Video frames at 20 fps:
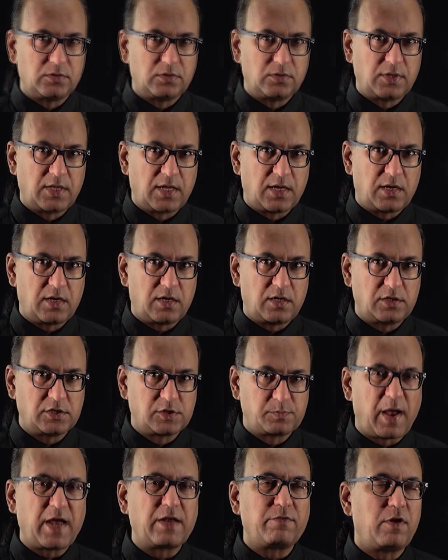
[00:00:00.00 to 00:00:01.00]
The
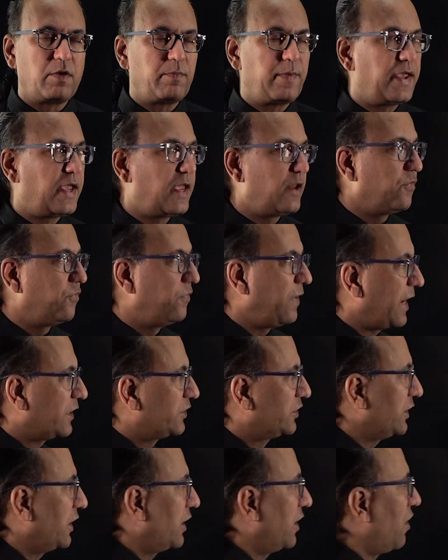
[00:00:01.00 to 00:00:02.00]
spine will be in
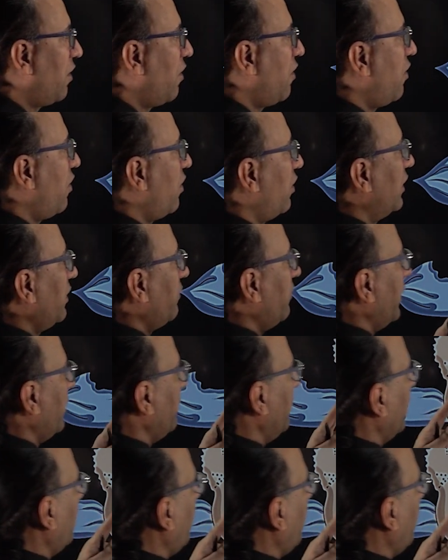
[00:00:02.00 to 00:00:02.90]
flexion or the vertebral